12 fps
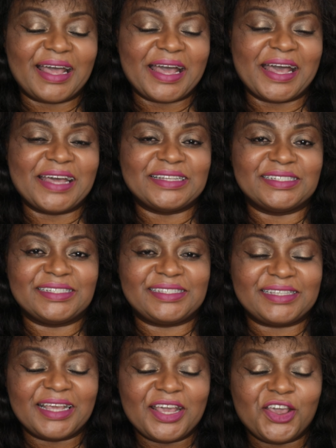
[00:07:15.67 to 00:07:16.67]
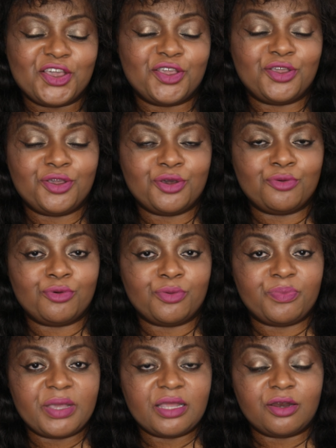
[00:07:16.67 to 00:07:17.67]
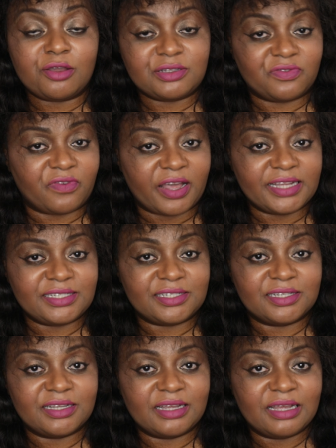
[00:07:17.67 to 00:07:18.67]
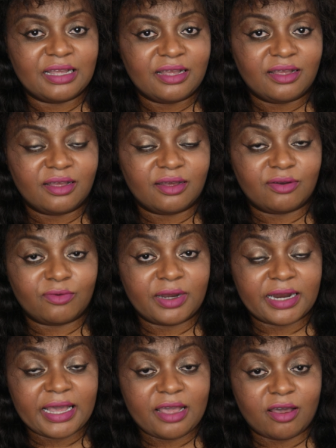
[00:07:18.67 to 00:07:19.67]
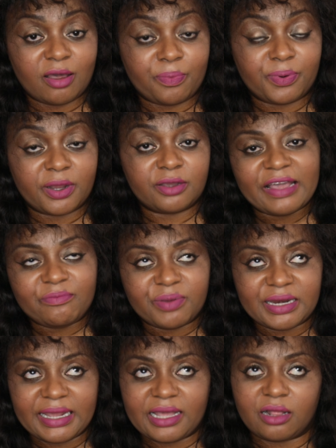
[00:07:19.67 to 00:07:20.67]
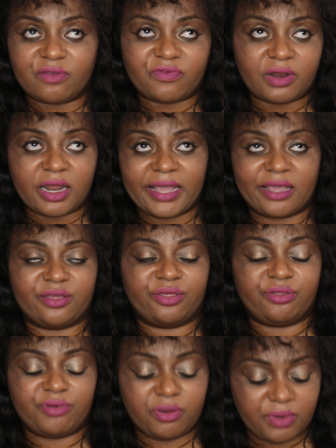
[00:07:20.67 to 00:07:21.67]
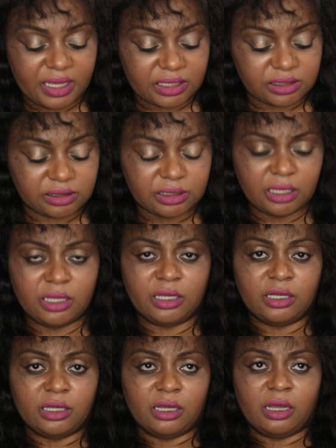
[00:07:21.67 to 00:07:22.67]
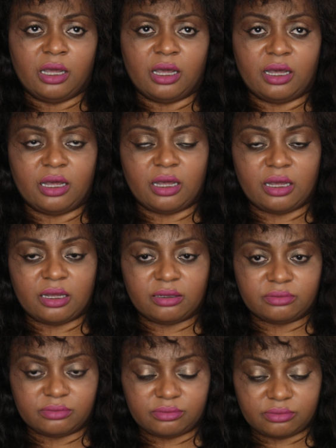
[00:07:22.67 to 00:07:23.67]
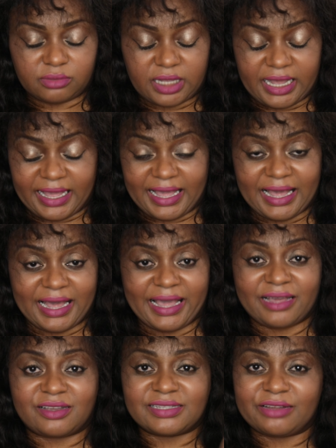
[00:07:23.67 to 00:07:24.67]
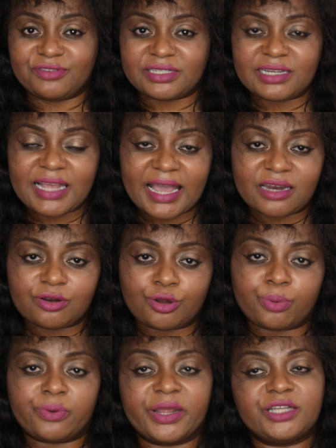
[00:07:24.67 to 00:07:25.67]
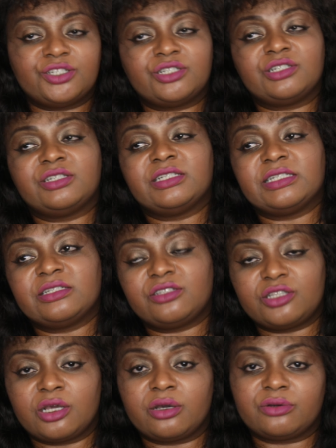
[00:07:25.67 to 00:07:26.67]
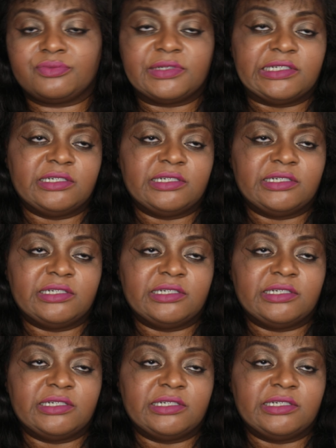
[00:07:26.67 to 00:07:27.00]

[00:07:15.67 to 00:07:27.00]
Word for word: and you will be notified when I upload. I've been ill for like three weeks. Um, I because I, I, recently had an operation and so